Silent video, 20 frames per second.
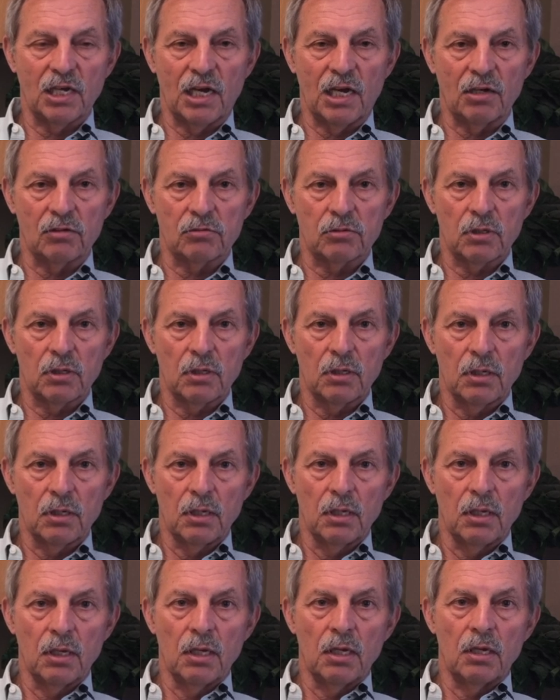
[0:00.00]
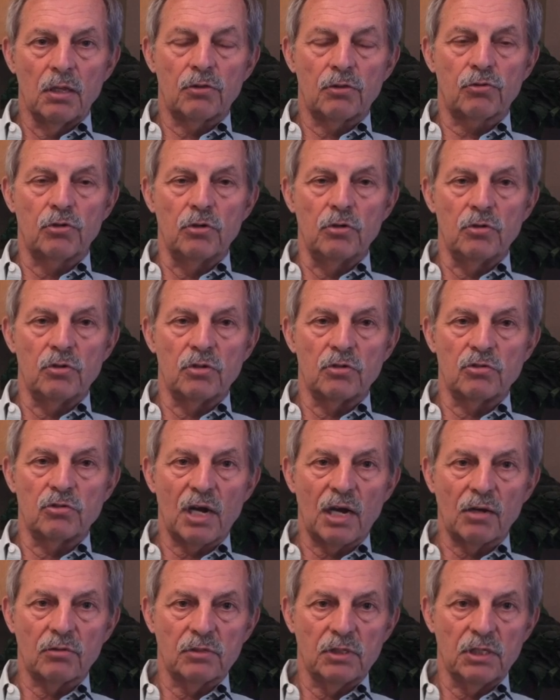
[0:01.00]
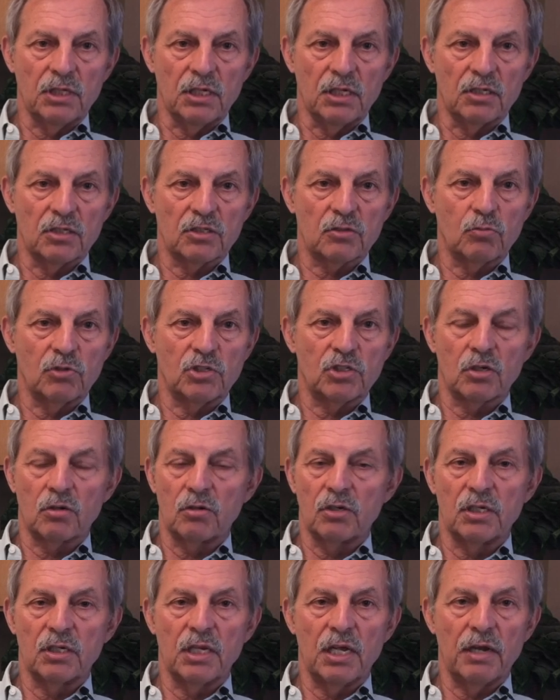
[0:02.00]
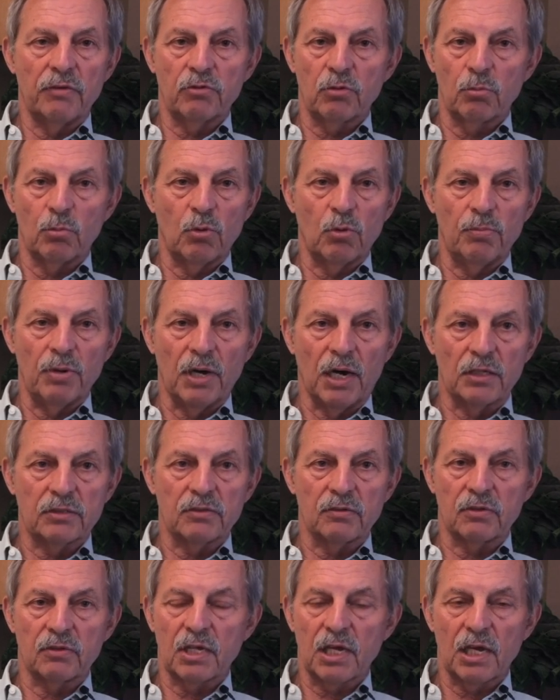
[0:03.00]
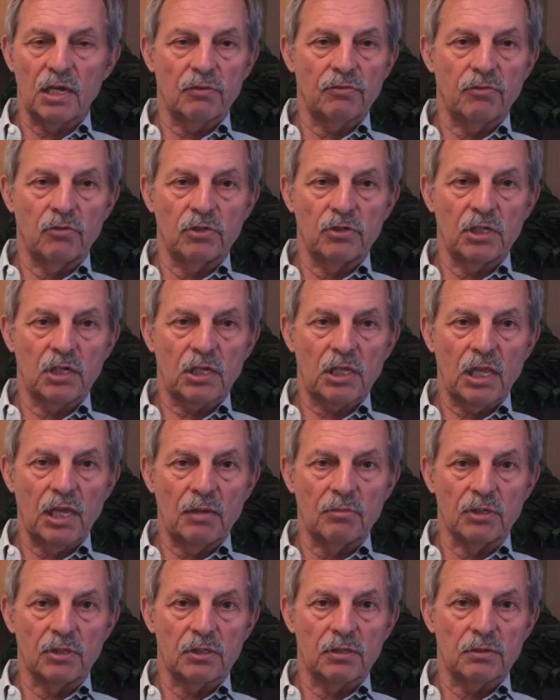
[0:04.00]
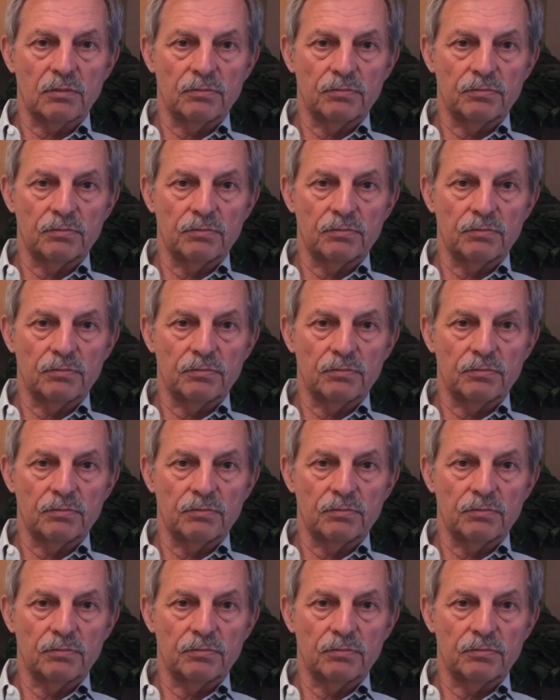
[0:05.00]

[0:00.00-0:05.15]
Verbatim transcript: down through the drought years, which are an inevitable part of the California climate.